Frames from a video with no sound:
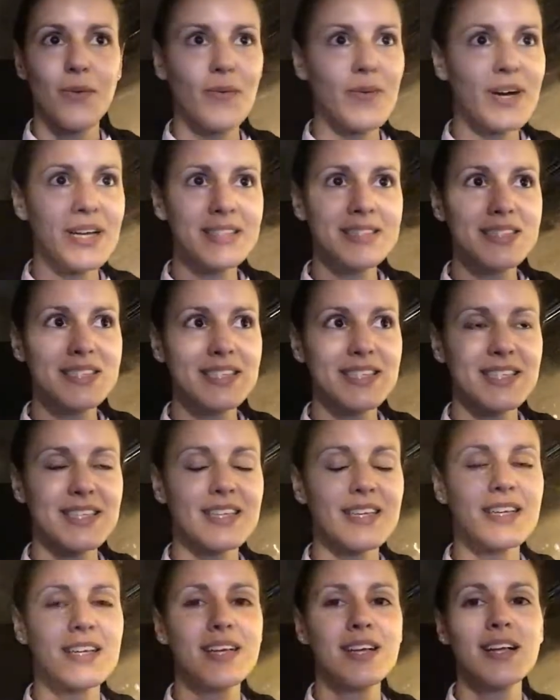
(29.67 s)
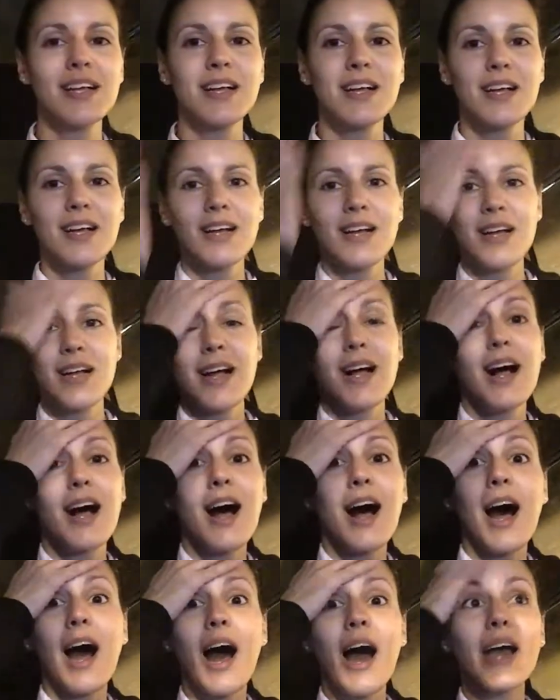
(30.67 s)
What?
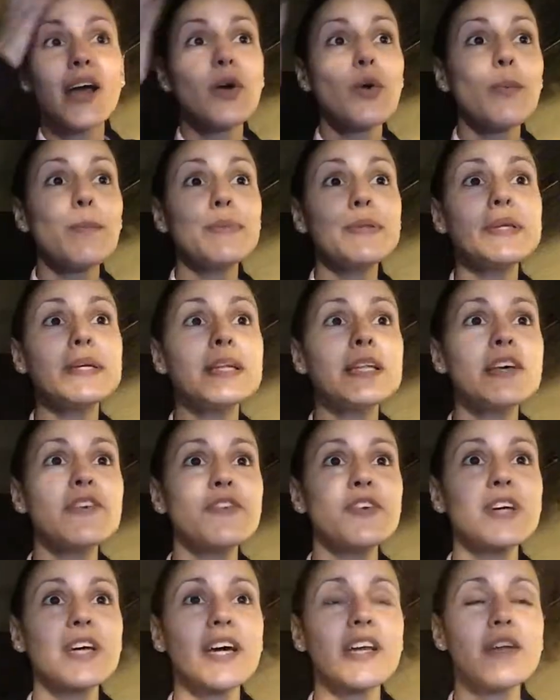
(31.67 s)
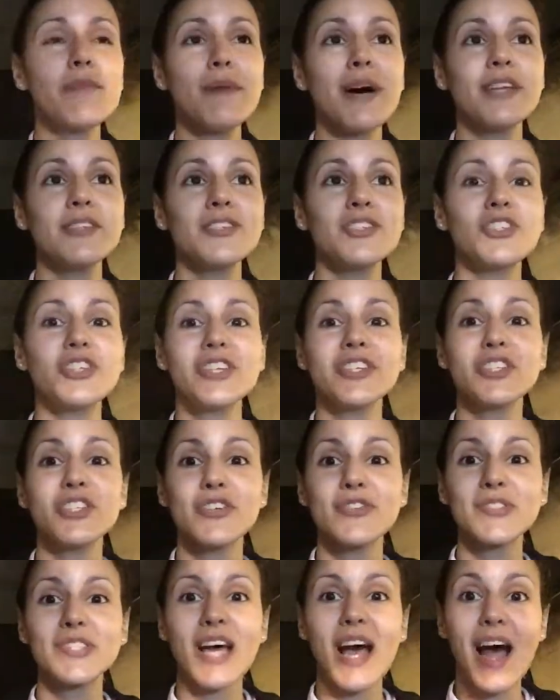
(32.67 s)
I completely forgot about the change
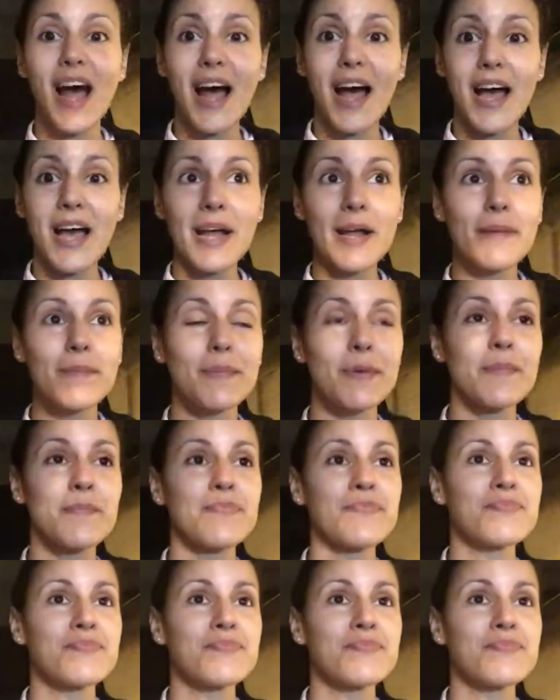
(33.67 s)
of time.